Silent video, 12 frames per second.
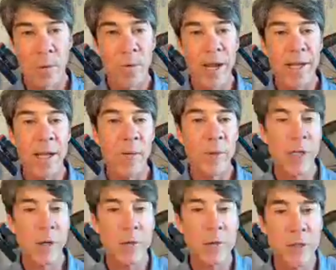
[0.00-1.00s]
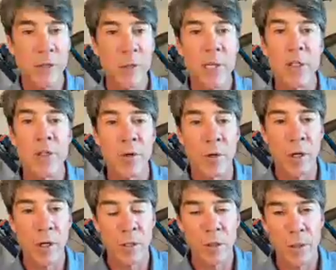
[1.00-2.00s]
right now we don't do
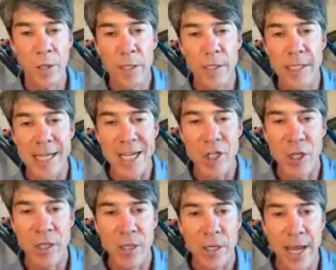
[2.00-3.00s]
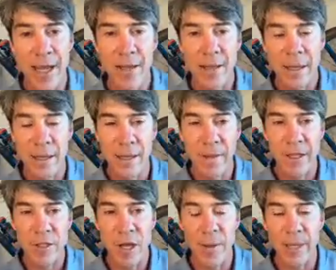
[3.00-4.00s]
historical uh, detection yet. Uh,
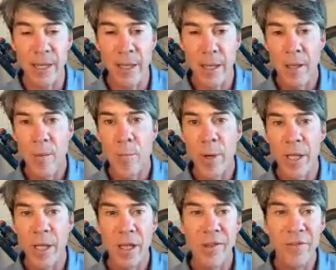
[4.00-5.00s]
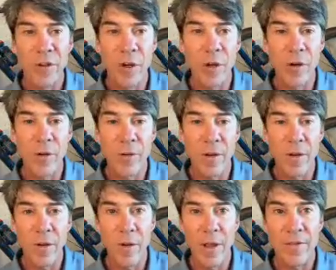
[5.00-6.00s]
that's coming. But if your
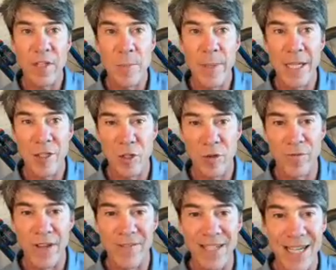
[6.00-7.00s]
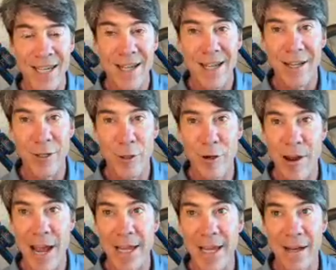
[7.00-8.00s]
FTP is 250 and you
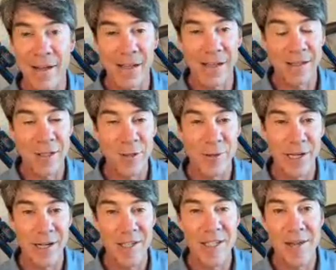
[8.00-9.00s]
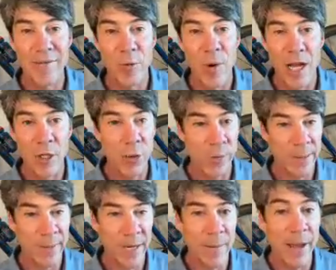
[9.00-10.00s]
crack out a 270 watt, 20
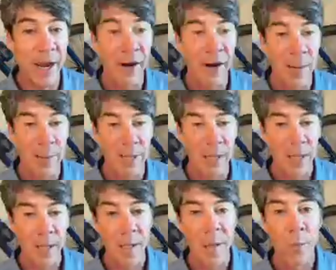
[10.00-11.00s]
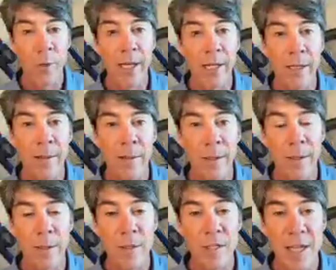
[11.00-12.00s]
minute power output, we're going to
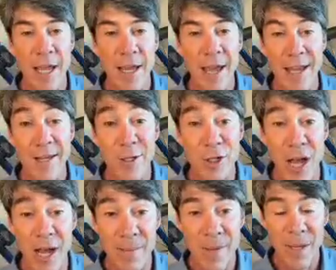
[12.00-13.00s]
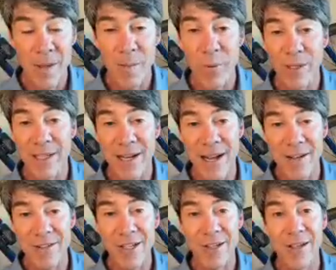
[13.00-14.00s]
say, hey, good job, point that
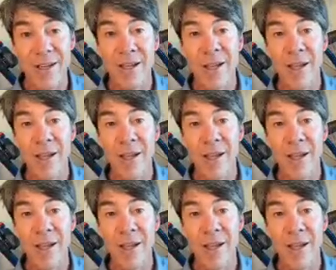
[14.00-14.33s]
out to you,